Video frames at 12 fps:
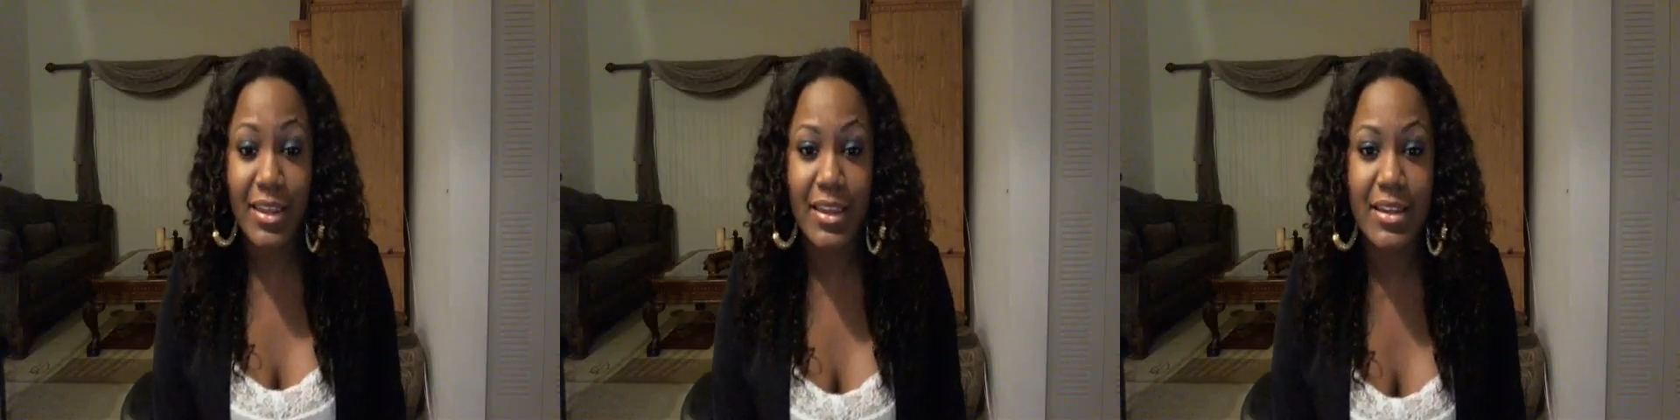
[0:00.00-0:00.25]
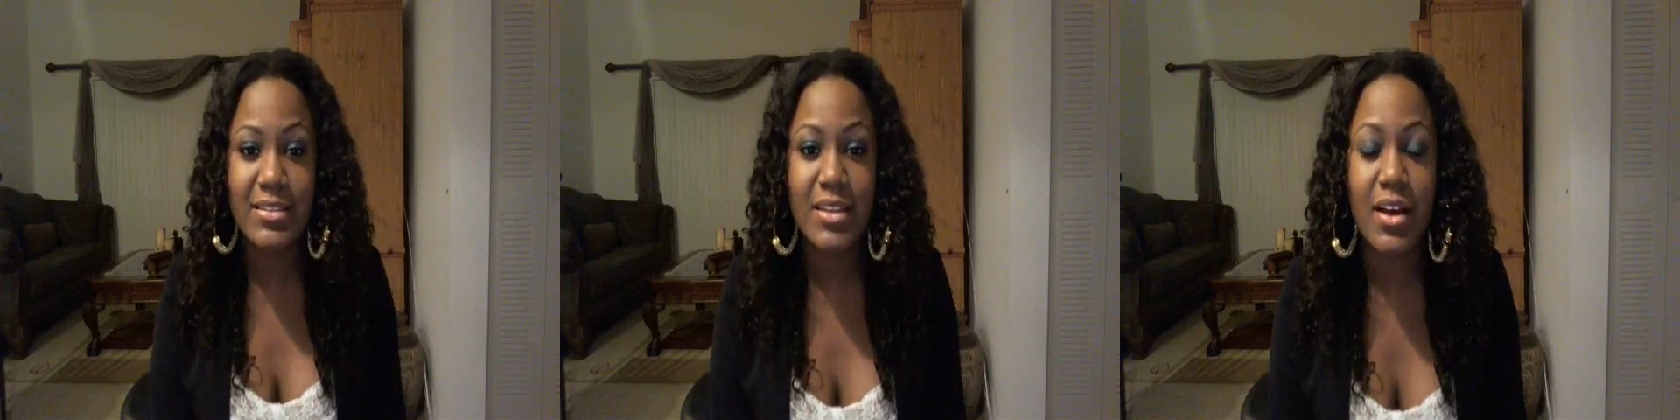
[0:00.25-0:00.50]

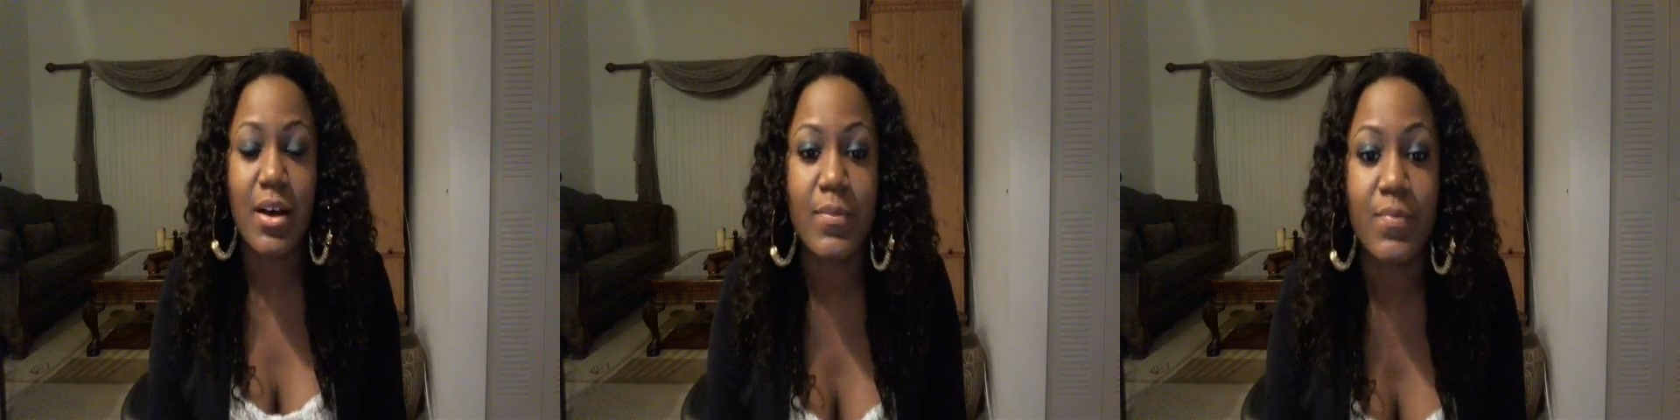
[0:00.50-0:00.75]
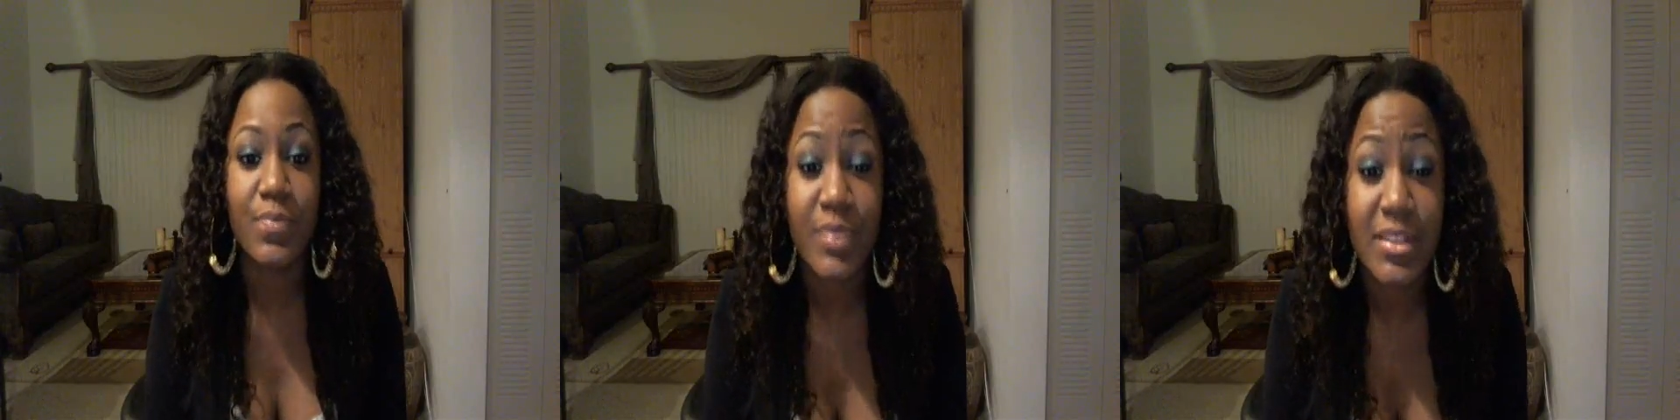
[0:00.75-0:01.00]
and um,
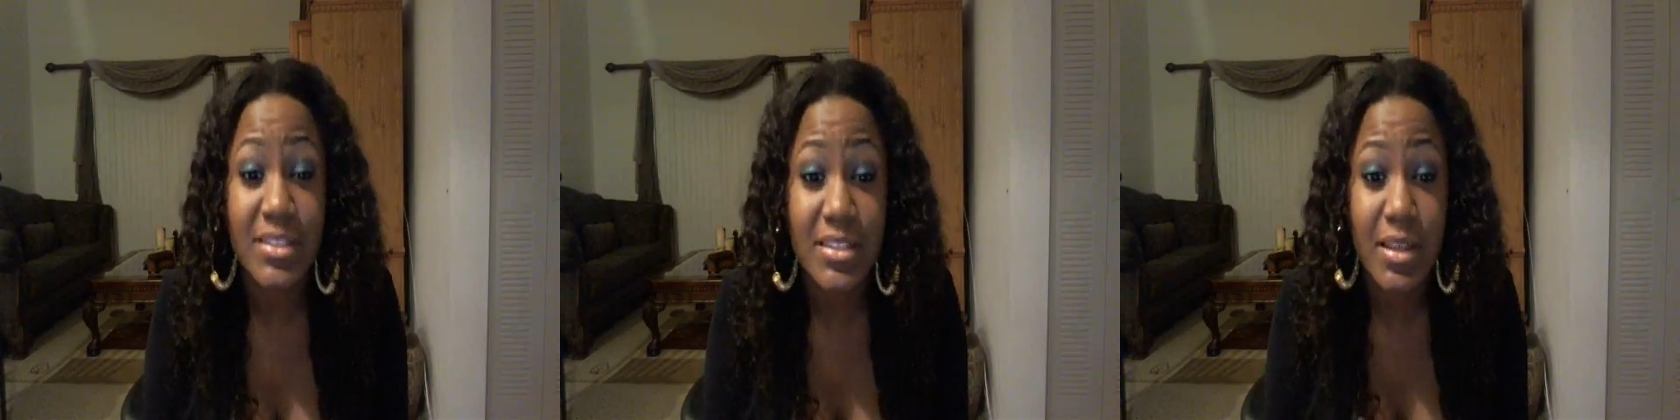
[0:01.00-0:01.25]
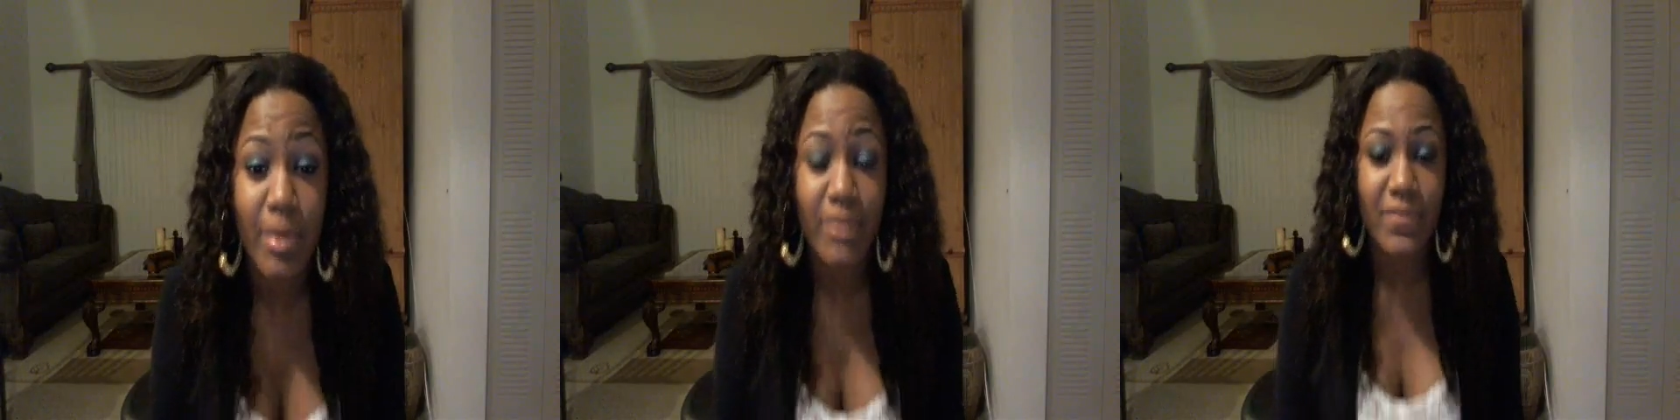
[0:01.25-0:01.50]
this is
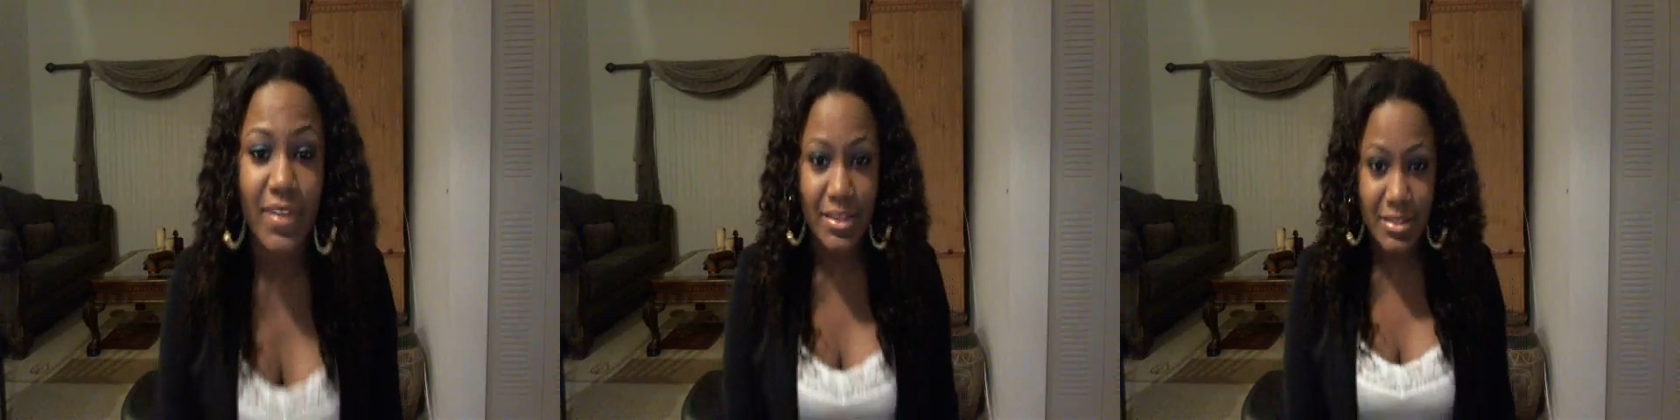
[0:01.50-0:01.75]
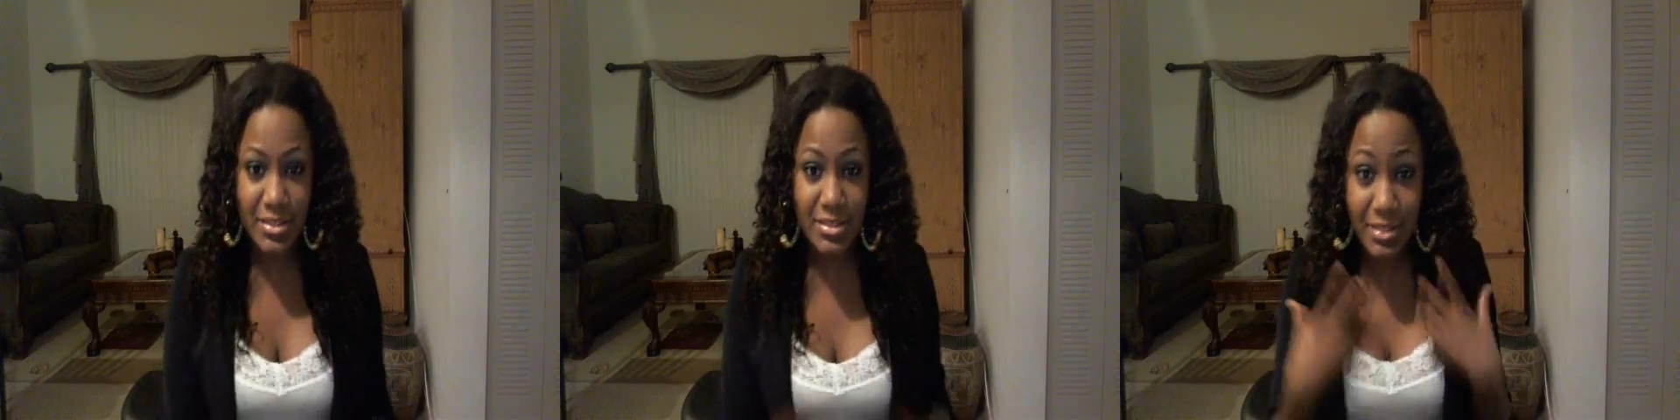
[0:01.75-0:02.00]
how my
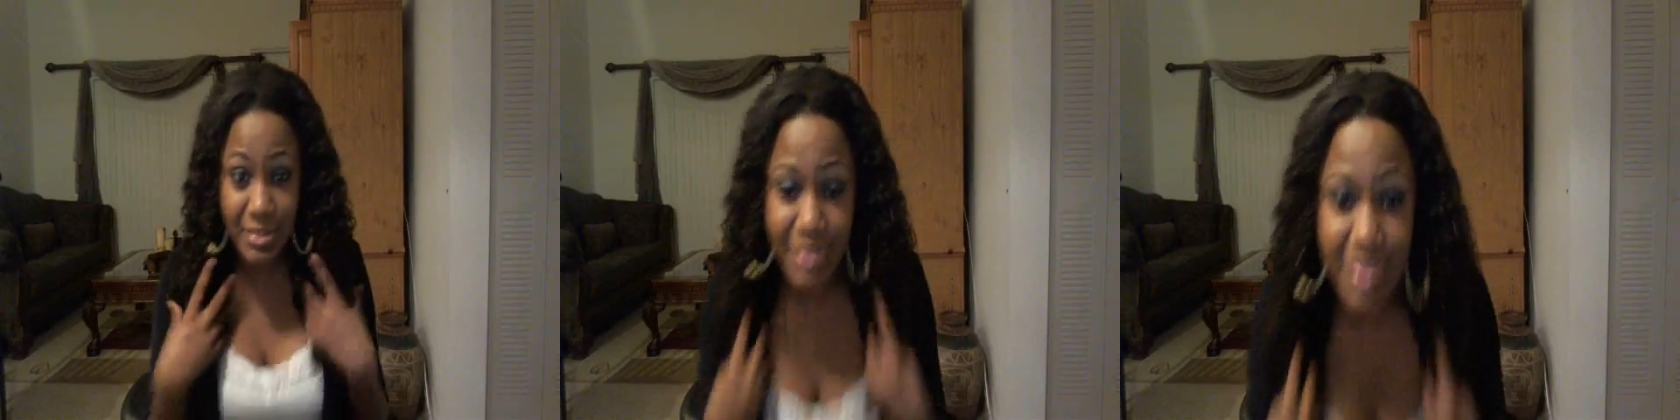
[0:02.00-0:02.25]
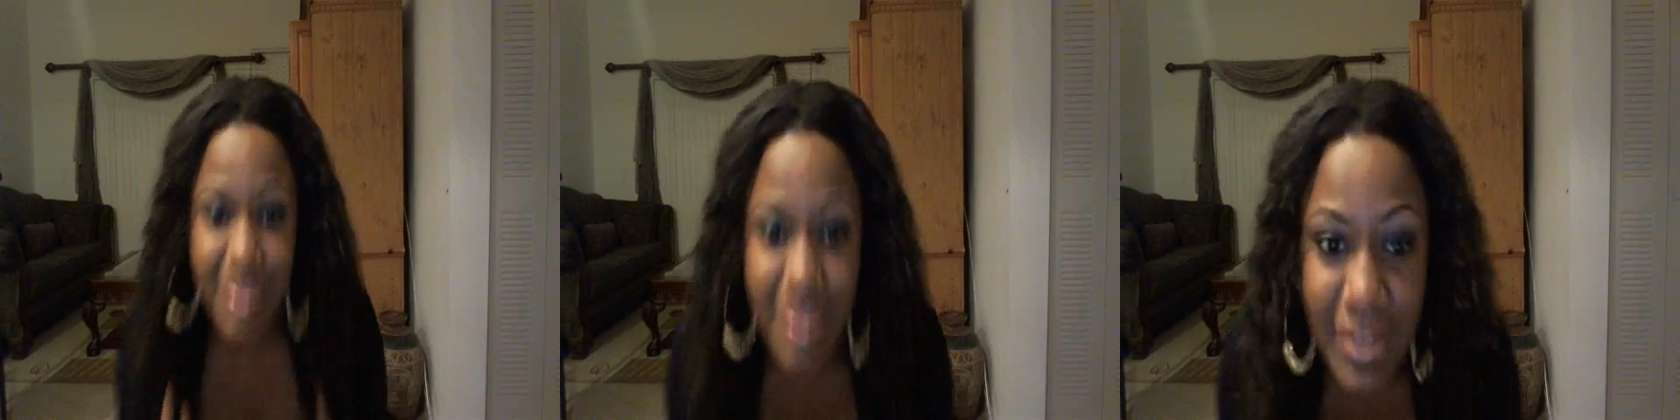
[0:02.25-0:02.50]
face looks.